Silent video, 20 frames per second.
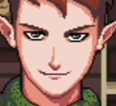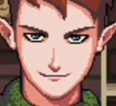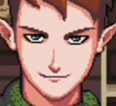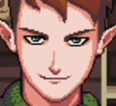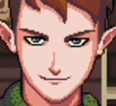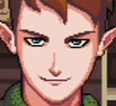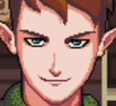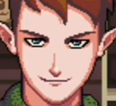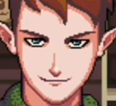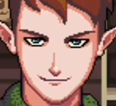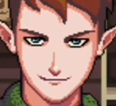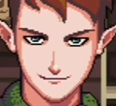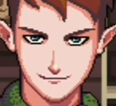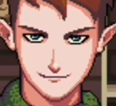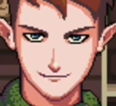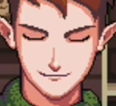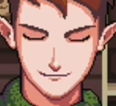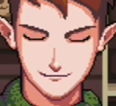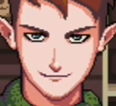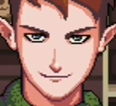
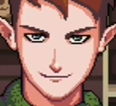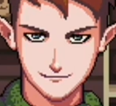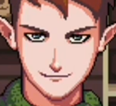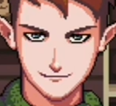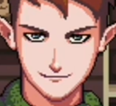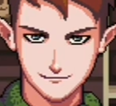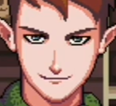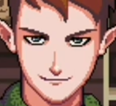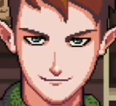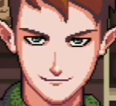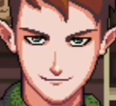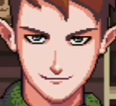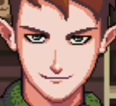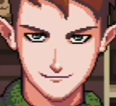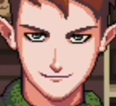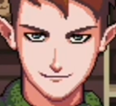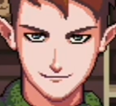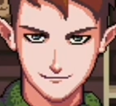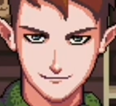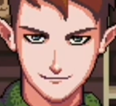
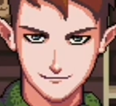Nothing is said.